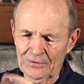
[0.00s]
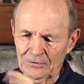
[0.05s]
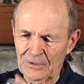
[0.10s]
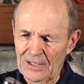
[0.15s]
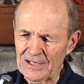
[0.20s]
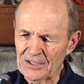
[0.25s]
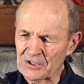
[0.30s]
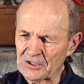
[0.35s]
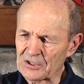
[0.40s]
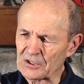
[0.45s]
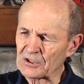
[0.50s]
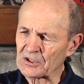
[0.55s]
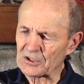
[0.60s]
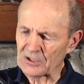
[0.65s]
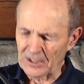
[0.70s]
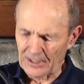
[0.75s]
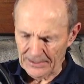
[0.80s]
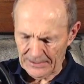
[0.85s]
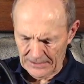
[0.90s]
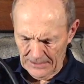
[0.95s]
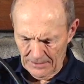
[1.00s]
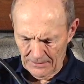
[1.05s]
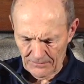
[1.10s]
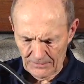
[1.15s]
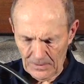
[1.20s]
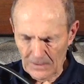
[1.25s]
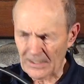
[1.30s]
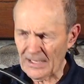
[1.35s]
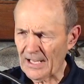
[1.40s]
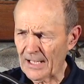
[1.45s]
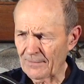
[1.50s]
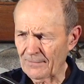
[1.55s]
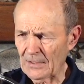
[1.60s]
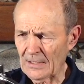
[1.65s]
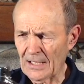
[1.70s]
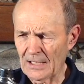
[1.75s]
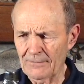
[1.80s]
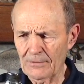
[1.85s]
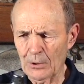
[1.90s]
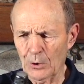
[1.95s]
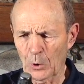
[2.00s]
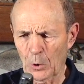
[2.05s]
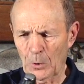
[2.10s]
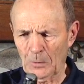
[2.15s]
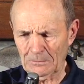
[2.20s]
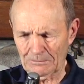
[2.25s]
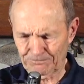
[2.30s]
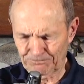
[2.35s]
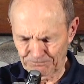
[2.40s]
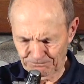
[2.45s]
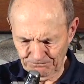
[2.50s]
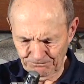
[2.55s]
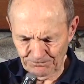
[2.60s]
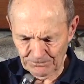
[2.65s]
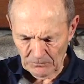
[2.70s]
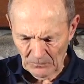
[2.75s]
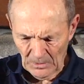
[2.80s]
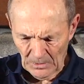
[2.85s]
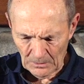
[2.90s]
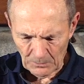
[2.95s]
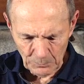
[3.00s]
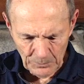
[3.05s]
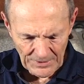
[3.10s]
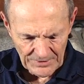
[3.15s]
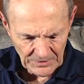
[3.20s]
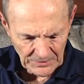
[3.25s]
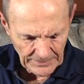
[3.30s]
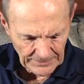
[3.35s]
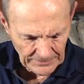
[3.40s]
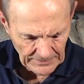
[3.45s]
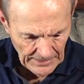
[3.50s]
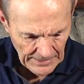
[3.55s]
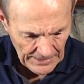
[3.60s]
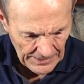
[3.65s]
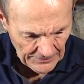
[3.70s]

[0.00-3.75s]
Nice, slick, very heavy chrome regulator.